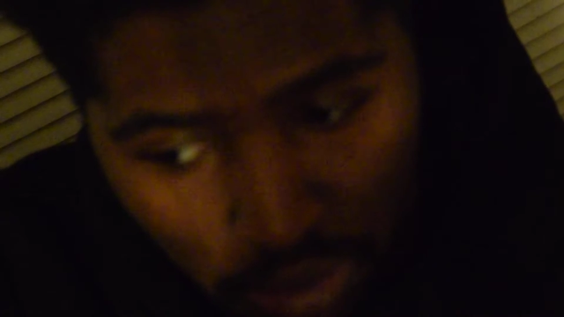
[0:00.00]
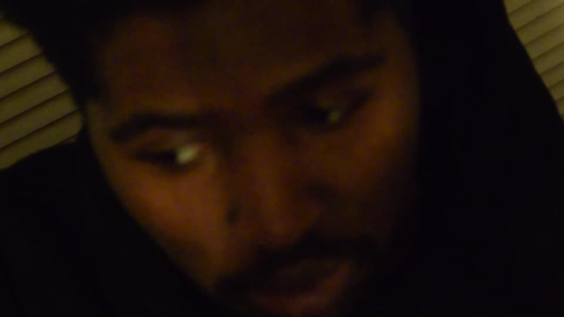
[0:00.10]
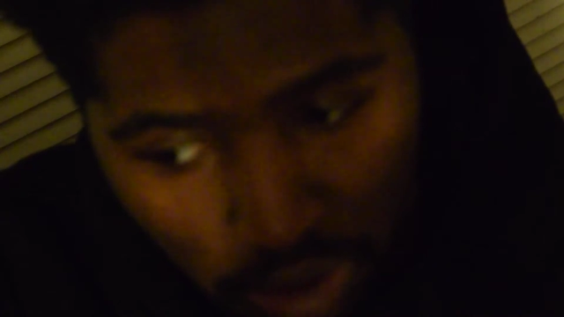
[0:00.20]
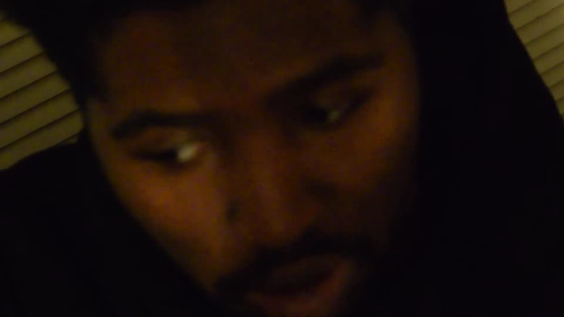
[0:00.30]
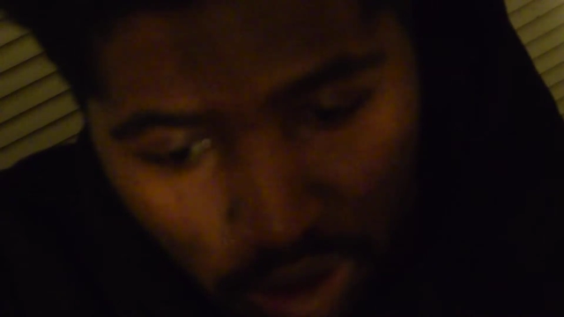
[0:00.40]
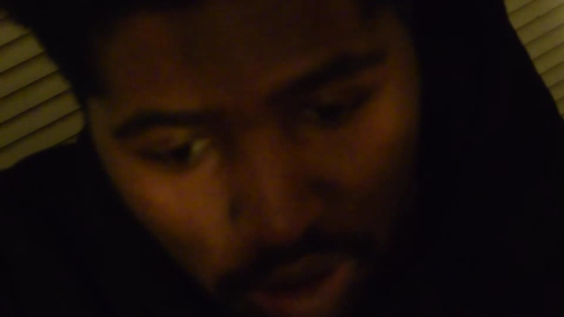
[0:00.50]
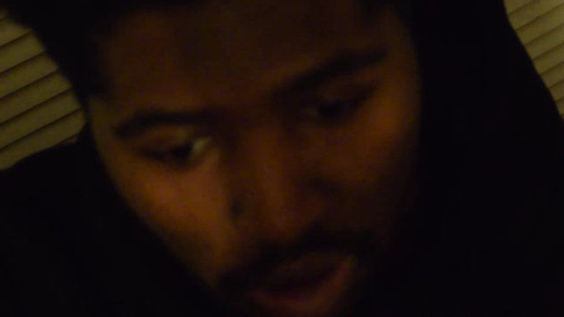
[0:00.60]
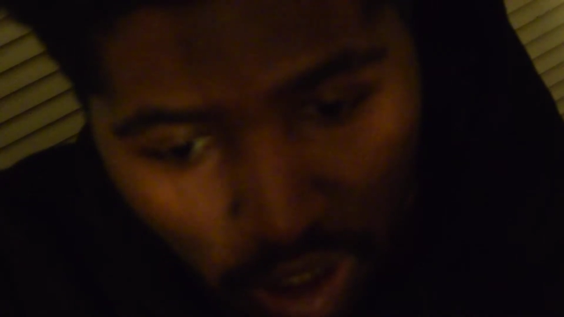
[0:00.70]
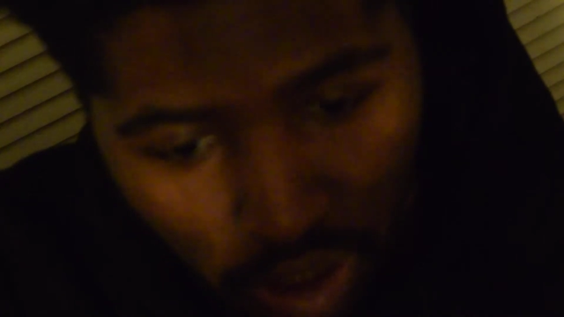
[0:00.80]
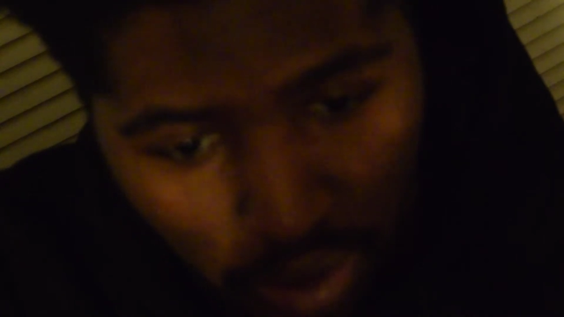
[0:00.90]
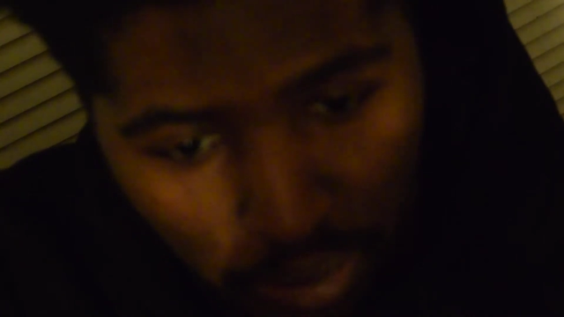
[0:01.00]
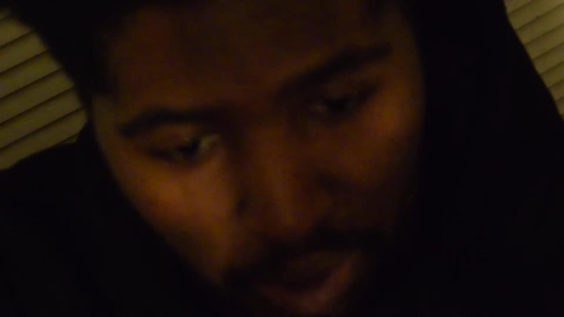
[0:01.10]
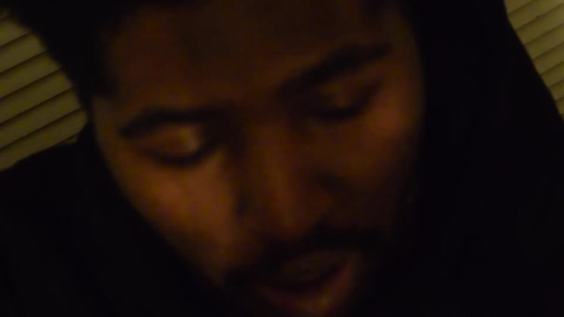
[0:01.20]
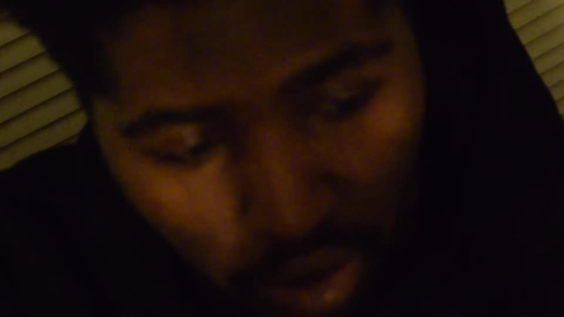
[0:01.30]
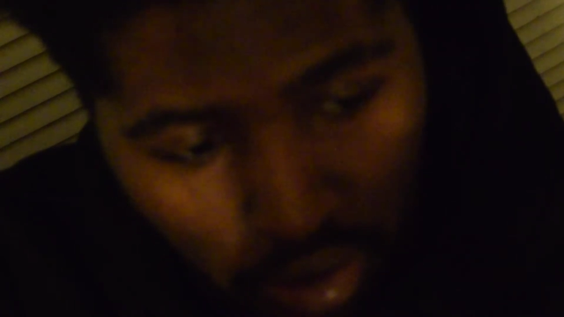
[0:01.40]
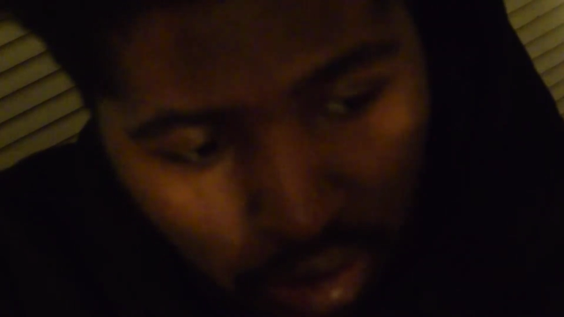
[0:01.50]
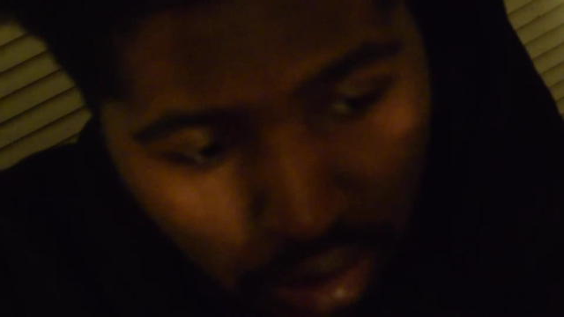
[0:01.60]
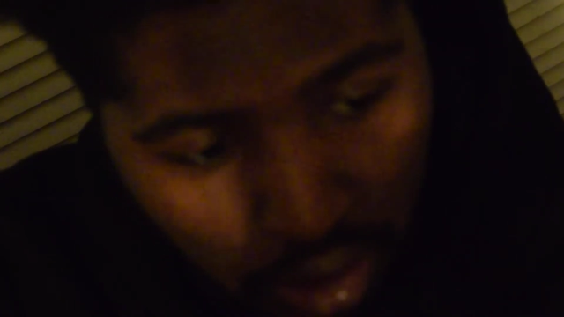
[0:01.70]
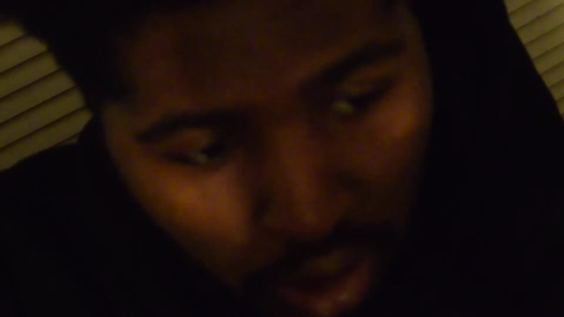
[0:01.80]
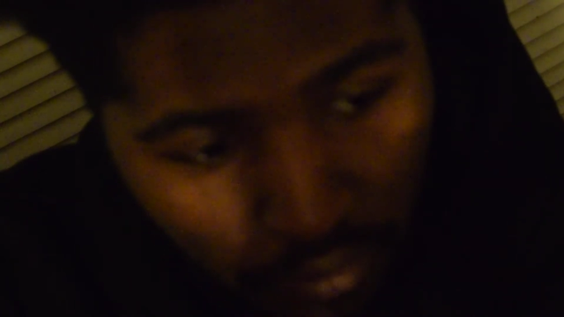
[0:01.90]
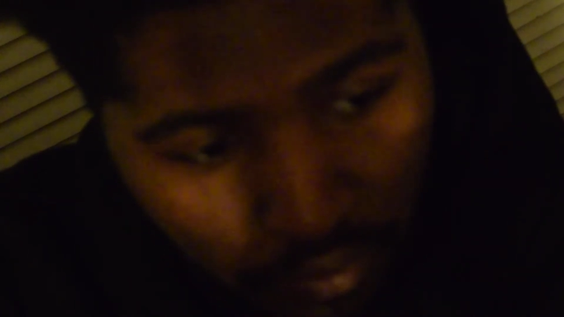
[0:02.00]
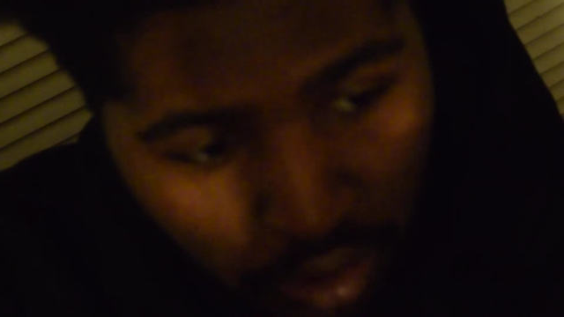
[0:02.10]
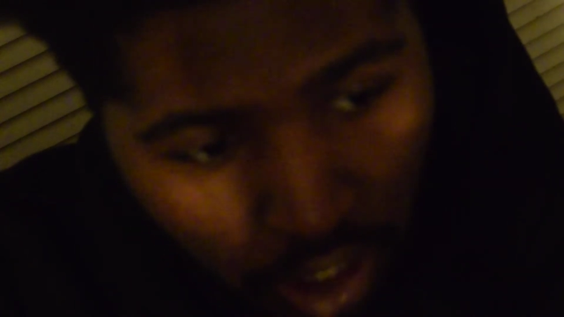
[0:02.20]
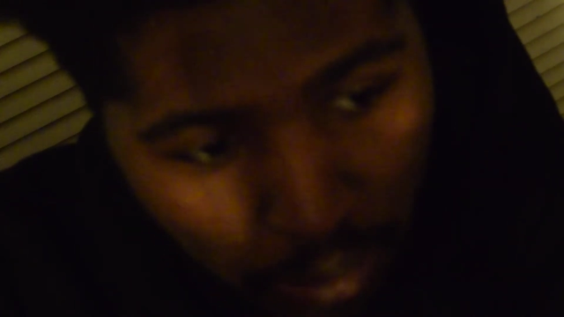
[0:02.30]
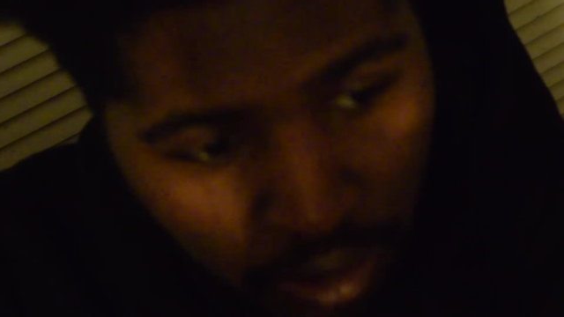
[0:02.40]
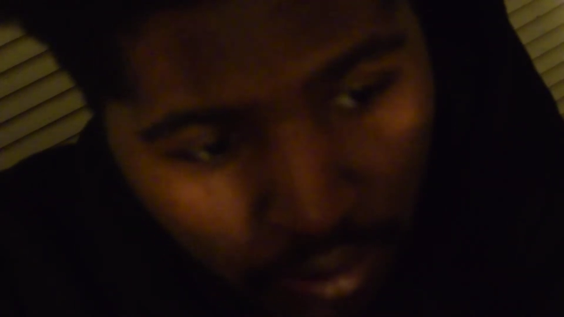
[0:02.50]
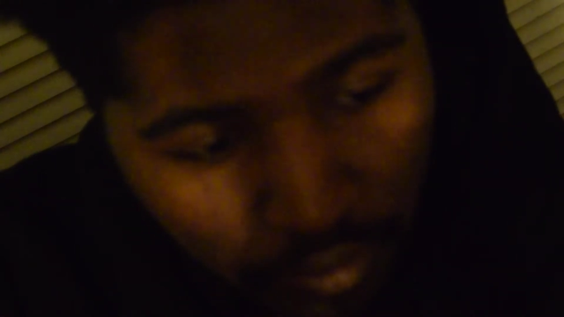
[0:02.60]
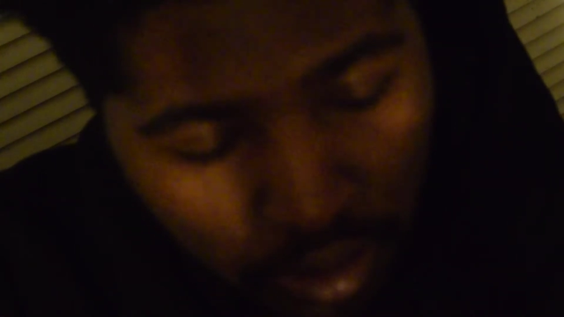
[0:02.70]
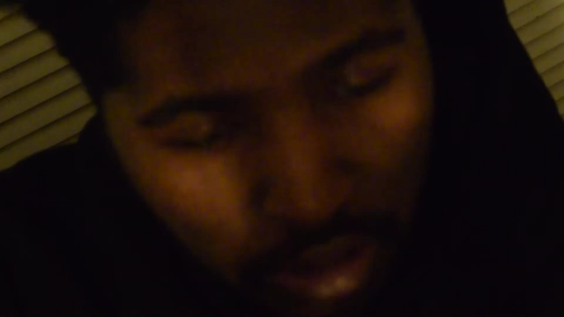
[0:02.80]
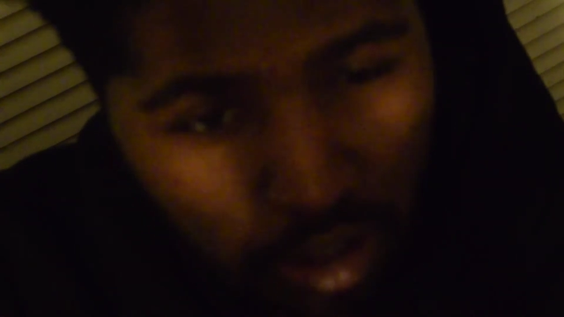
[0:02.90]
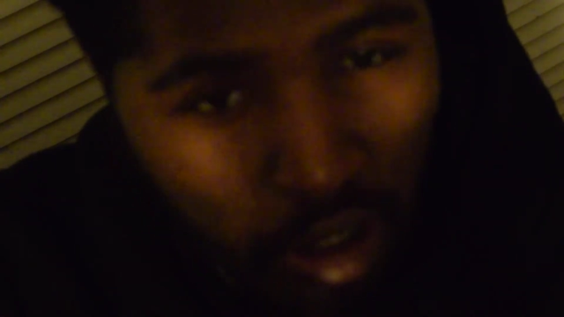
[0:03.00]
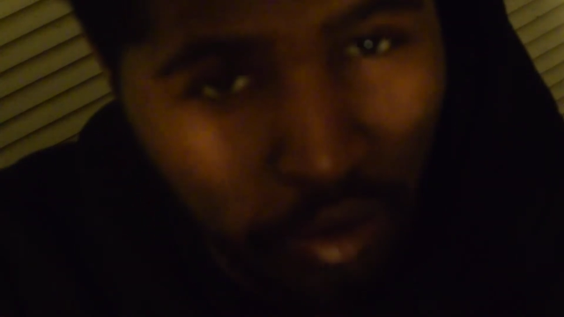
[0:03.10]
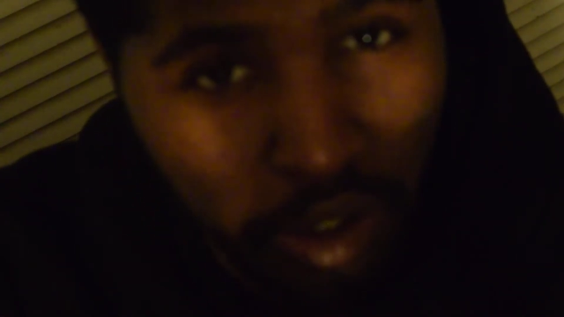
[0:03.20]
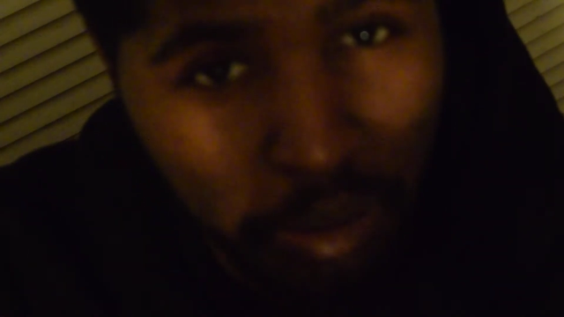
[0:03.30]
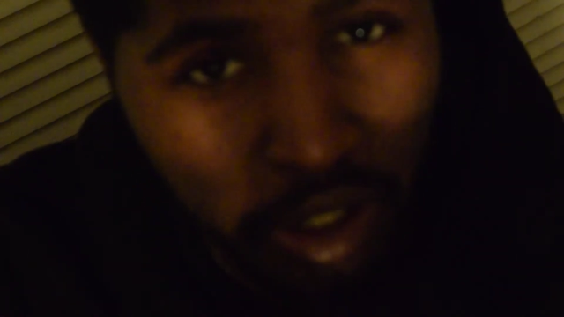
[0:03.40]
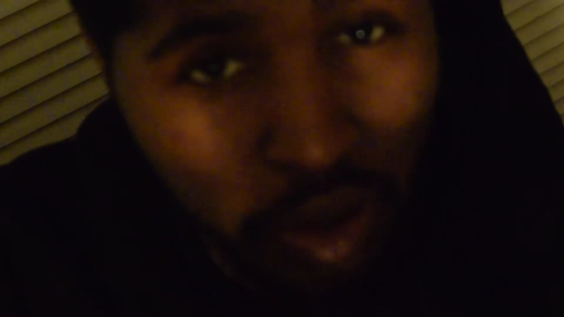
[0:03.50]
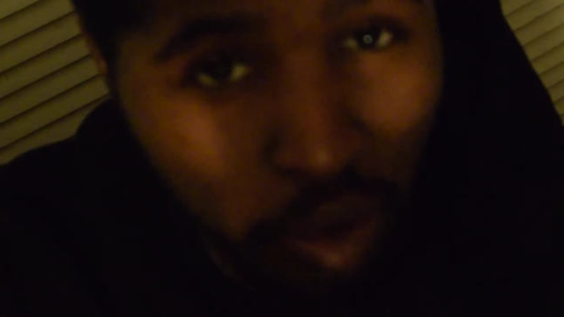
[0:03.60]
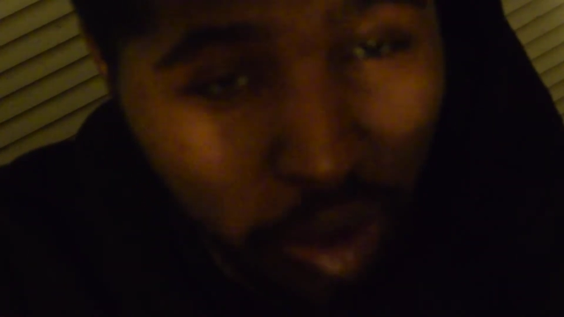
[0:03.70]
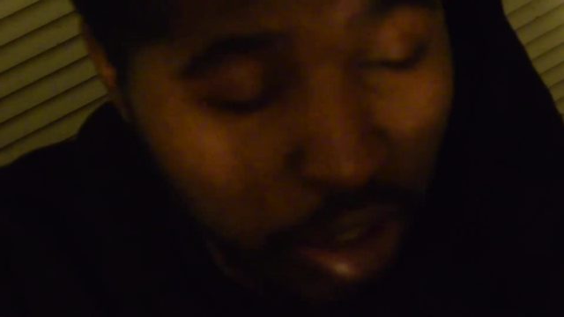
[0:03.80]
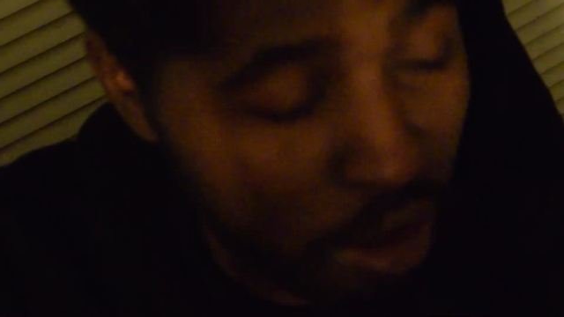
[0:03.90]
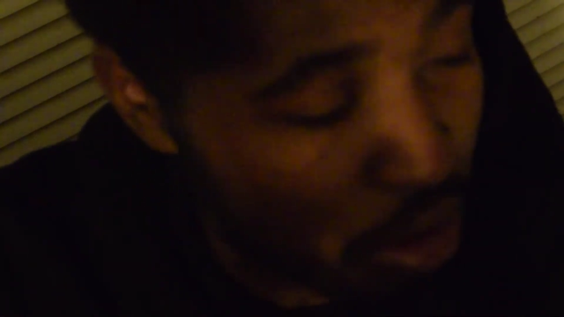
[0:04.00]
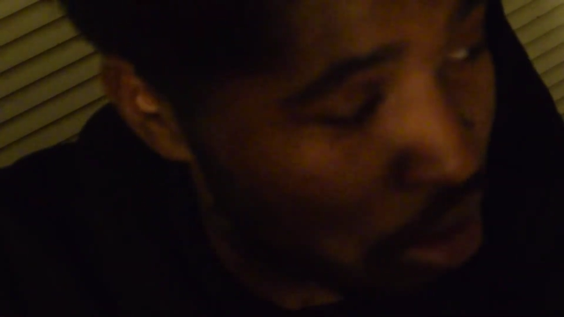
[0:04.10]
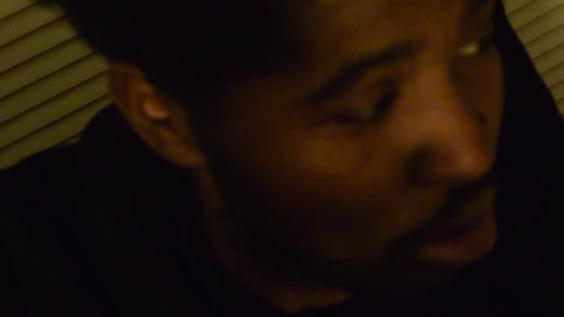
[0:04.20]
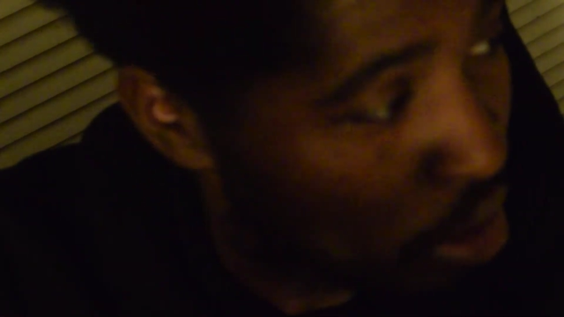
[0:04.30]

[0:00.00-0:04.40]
because, like, my whole, you know, I feel like motherfuckers should already be knowing this.